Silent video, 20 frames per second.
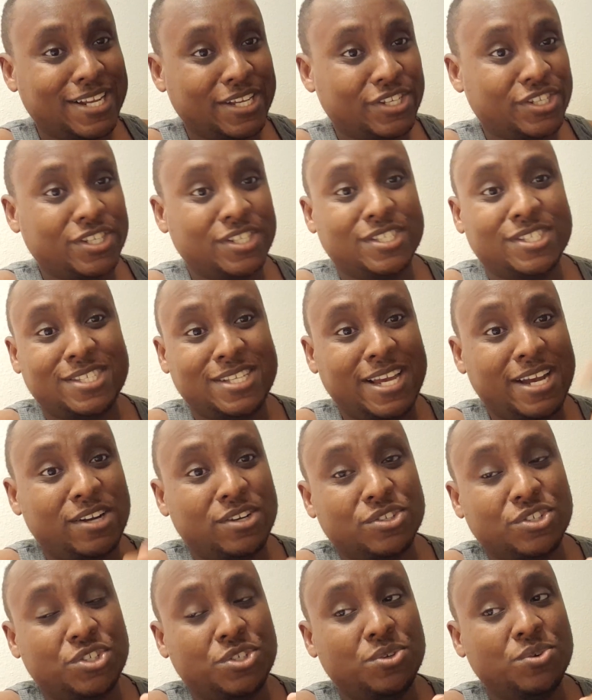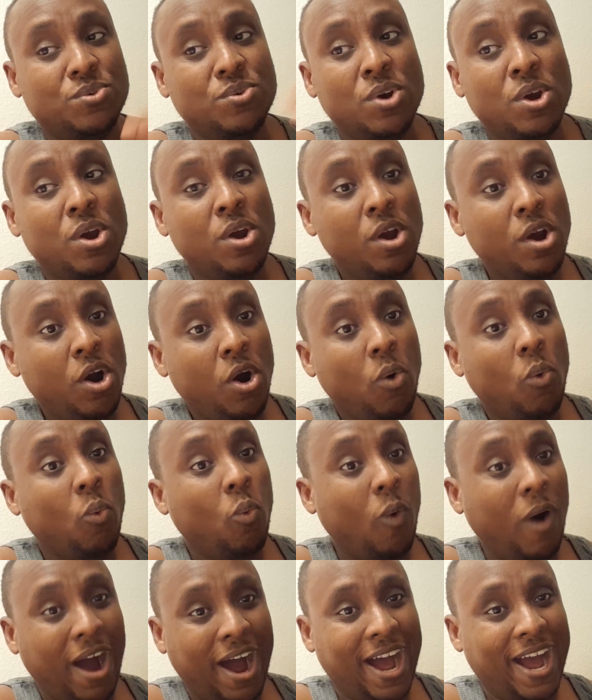It just tells you
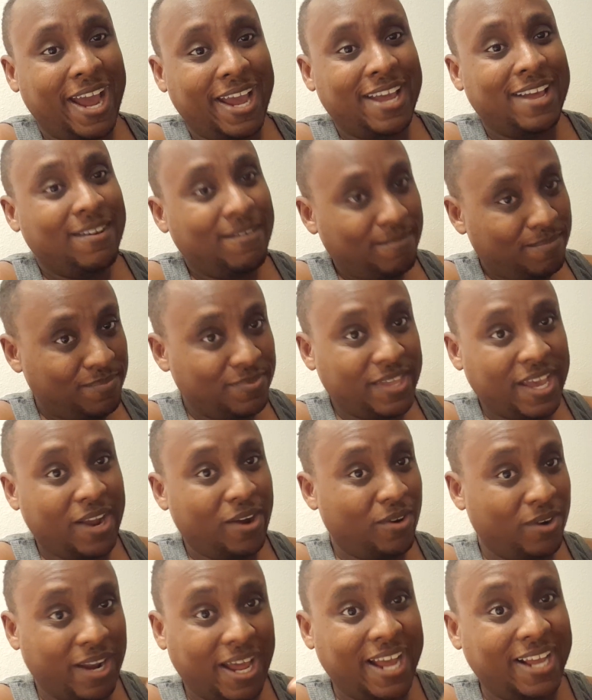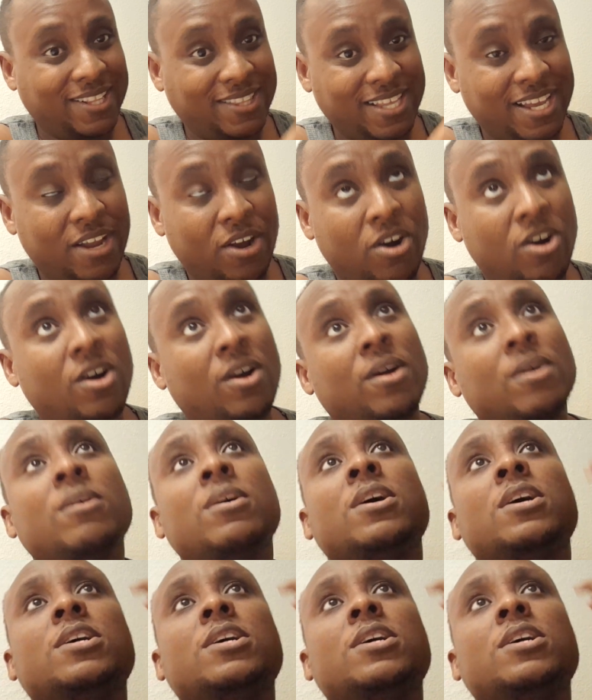why they are like they are.